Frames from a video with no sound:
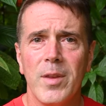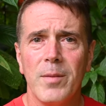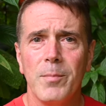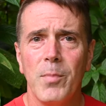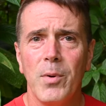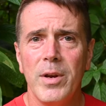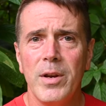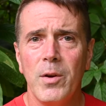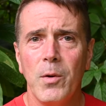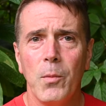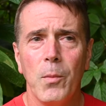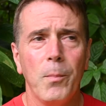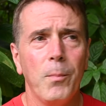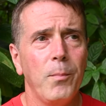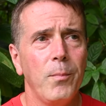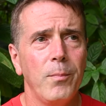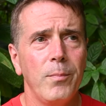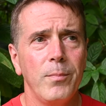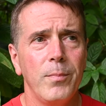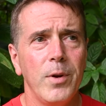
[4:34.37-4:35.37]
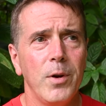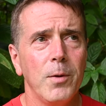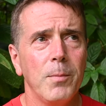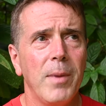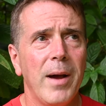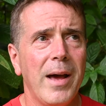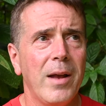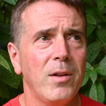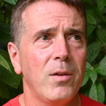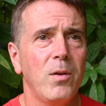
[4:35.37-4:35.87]
bring your beer
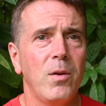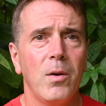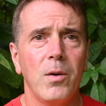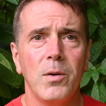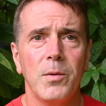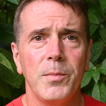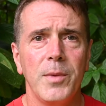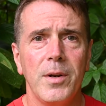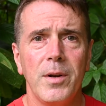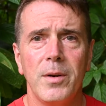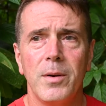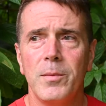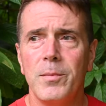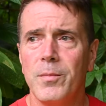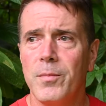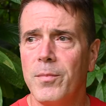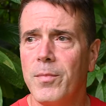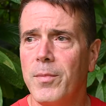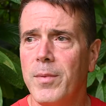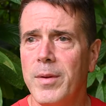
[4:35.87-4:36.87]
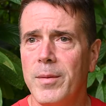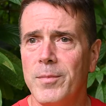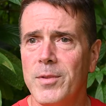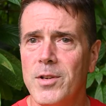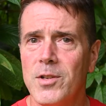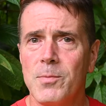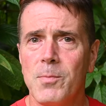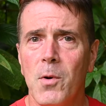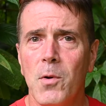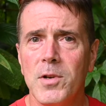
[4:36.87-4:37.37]
bottle home, and
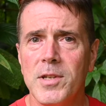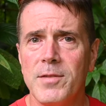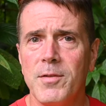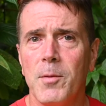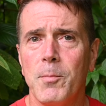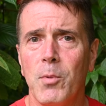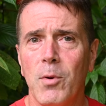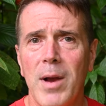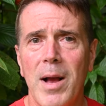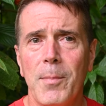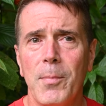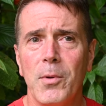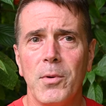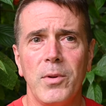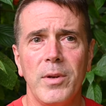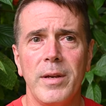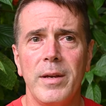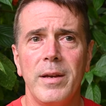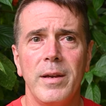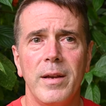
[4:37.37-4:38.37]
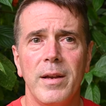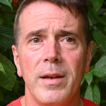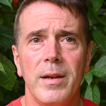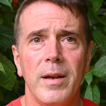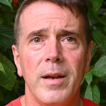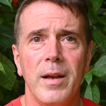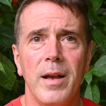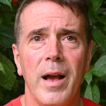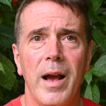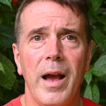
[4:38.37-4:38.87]
dispose of it properly?
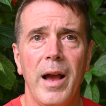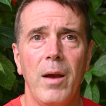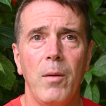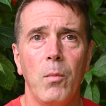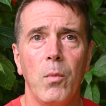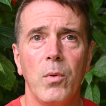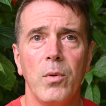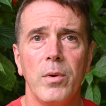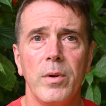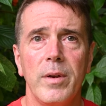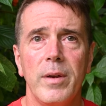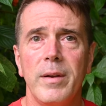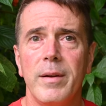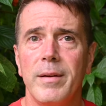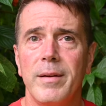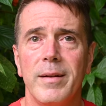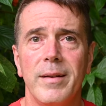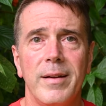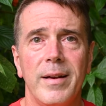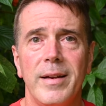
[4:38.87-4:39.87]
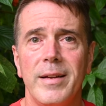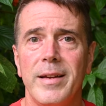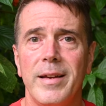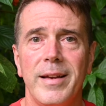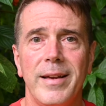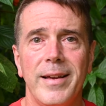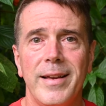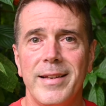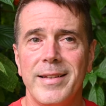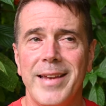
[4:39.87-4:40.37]

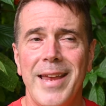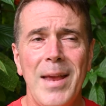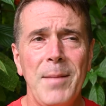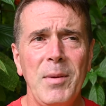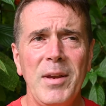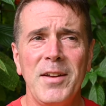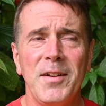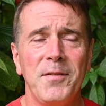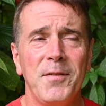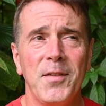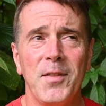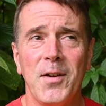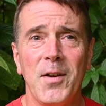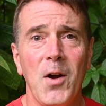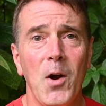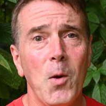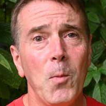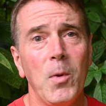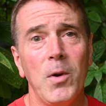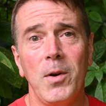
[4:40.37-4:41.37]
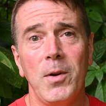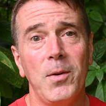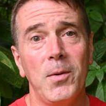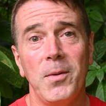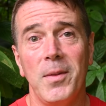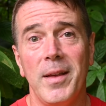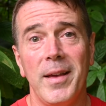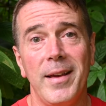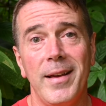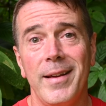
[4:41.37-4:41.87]
It can't be good for the karma to do
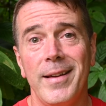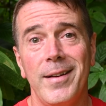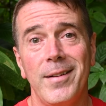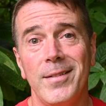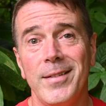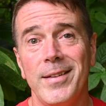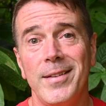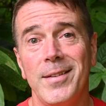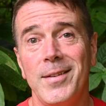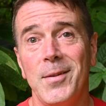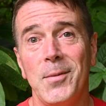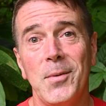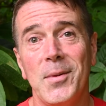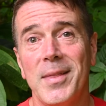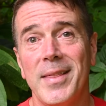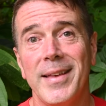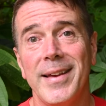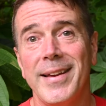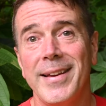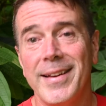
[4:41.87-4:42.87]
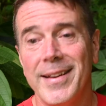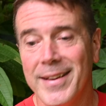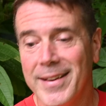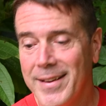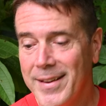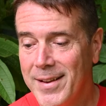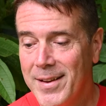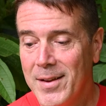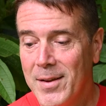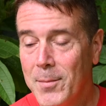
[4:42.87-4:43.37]
that, you would think,
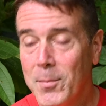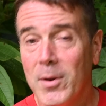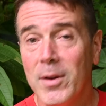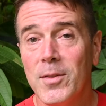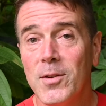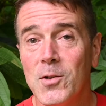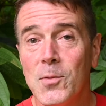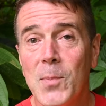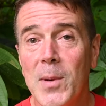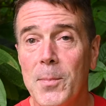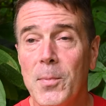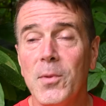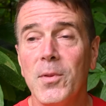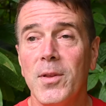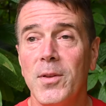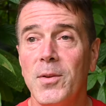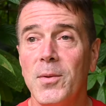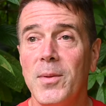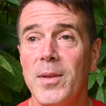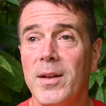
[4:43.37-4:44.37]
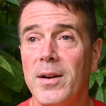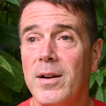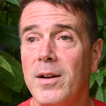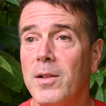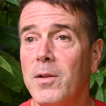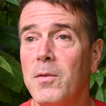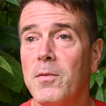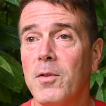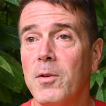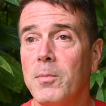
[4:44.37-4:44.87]
but there's people that do that
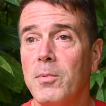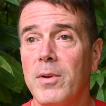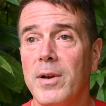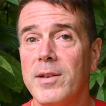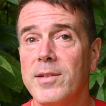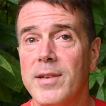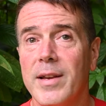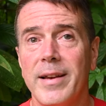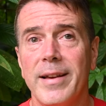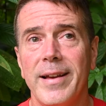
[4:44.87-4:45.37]
all over the place.